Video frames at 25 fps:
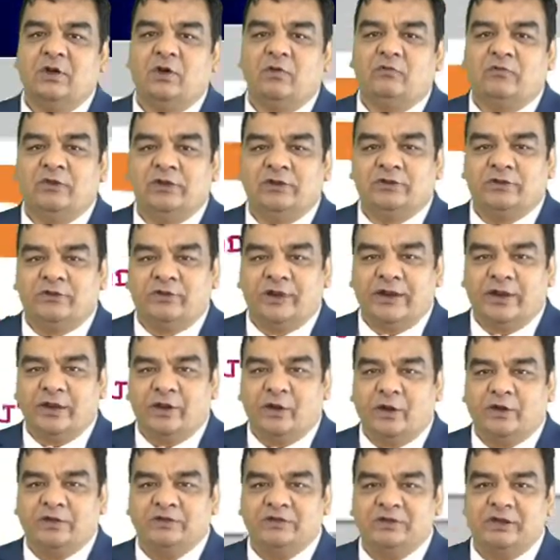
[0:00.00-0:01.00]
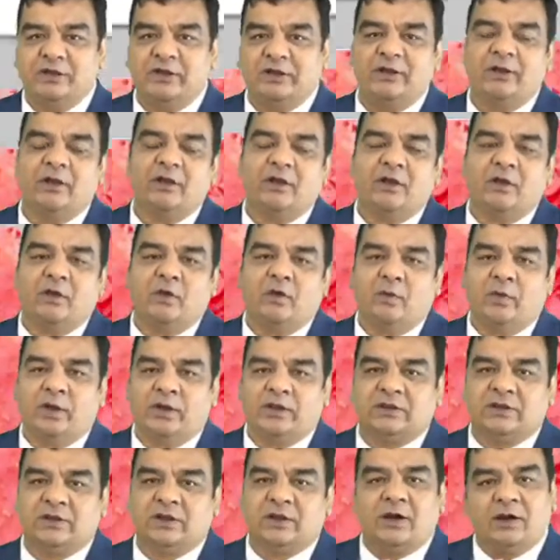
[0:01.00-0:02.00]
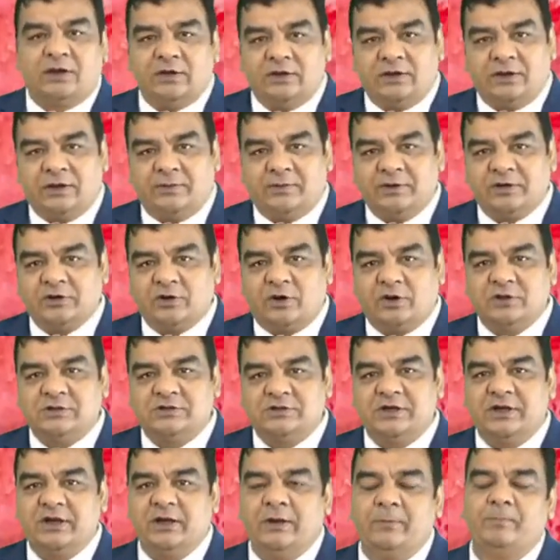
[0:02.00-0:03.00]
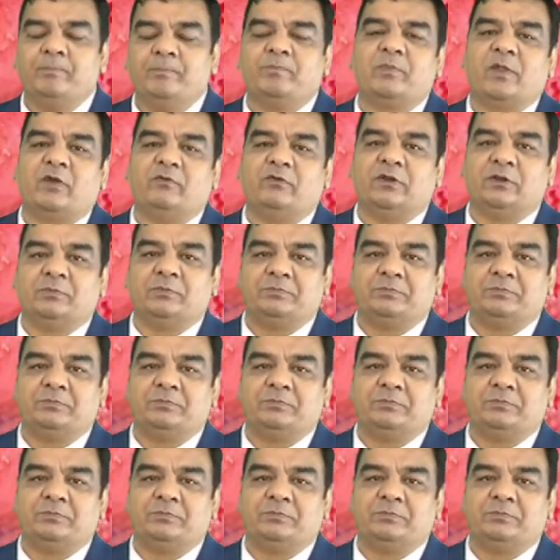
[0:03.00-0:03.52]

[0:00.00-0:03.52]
with radiology, with dermatology, with